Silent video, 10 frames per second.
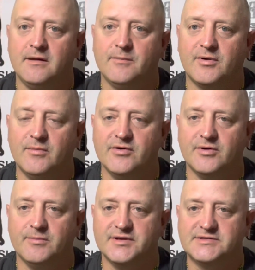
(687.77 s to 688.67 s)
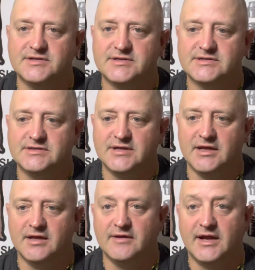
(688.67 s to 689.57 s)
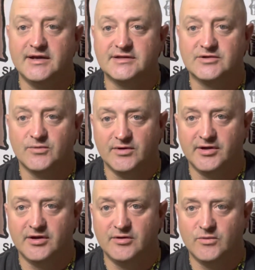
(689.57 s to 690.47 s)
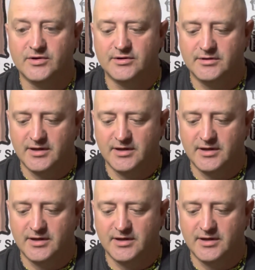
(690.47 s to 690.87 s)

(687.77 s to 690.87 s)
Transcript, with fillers: promote your business, and that is a really good one.